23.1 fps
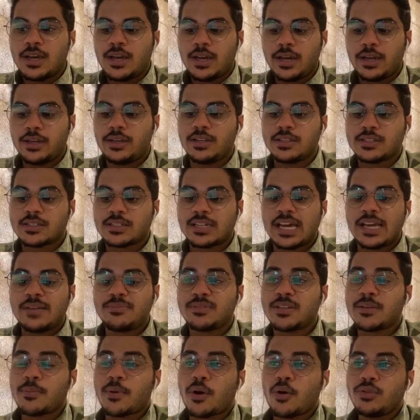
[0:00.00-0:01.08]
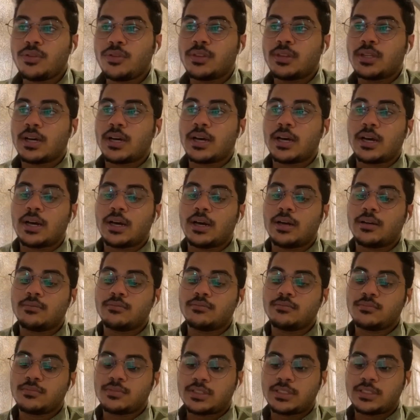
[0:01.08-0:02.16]
It describes about the
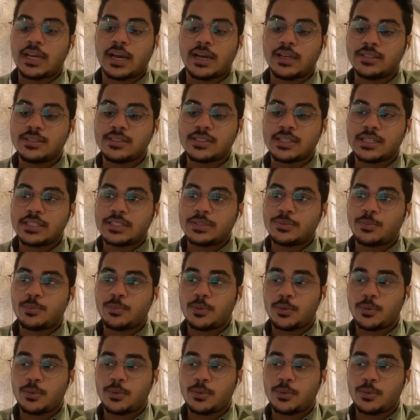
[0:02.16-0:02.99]
stanzas.